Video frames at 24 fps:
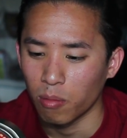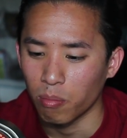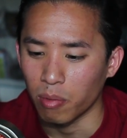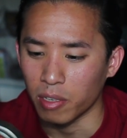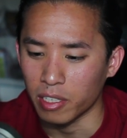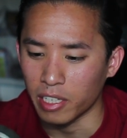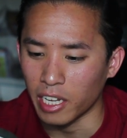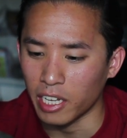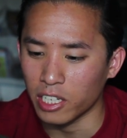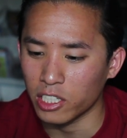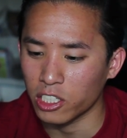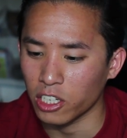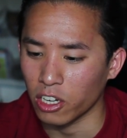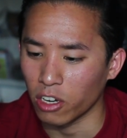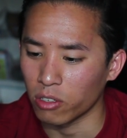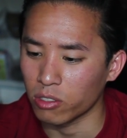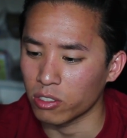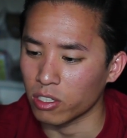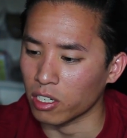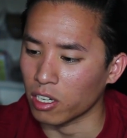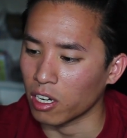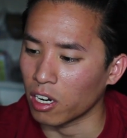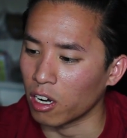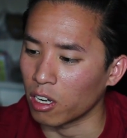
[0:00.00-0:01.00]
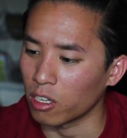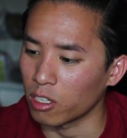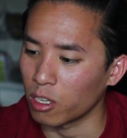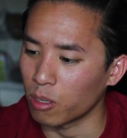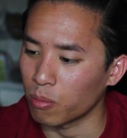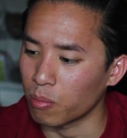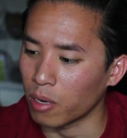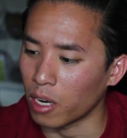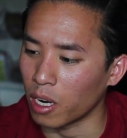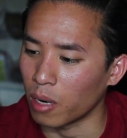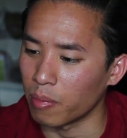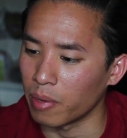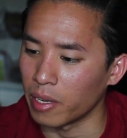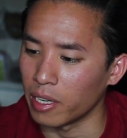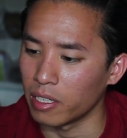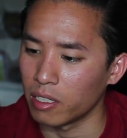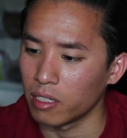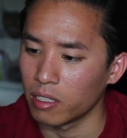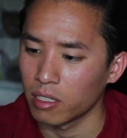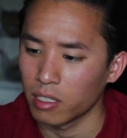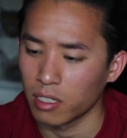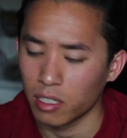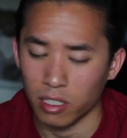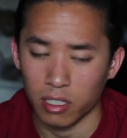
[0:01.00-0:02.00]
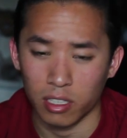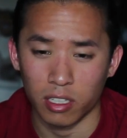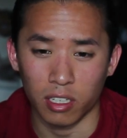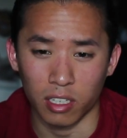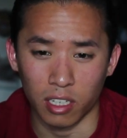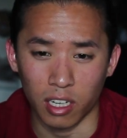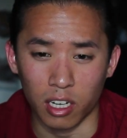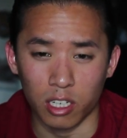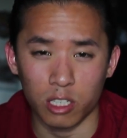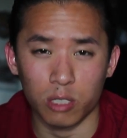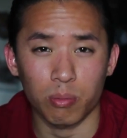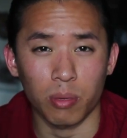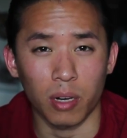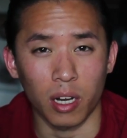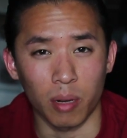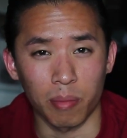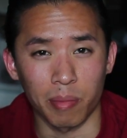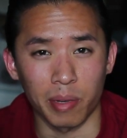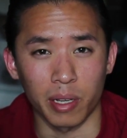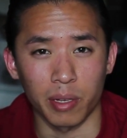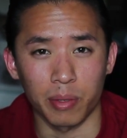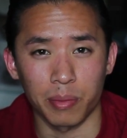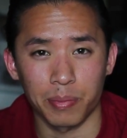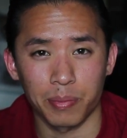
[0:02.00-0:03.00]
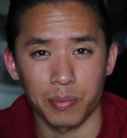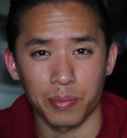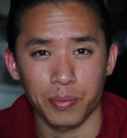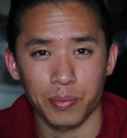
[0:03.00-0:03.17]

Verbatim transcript: but they chose to call their pomade Deluxe Pomade.